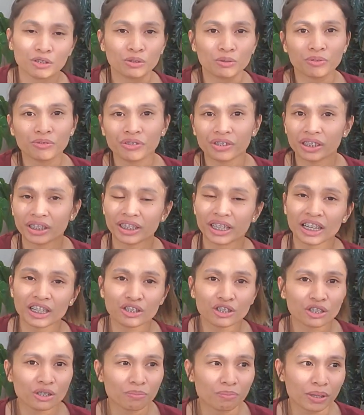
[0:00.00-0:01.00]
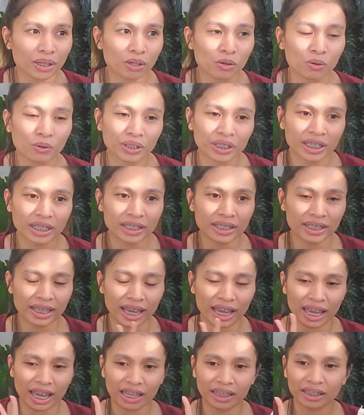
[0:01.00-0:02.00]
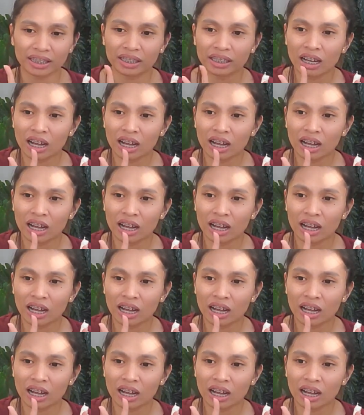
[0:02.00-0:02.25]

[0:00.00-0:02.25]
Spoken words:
to Philodendron, Begonias, and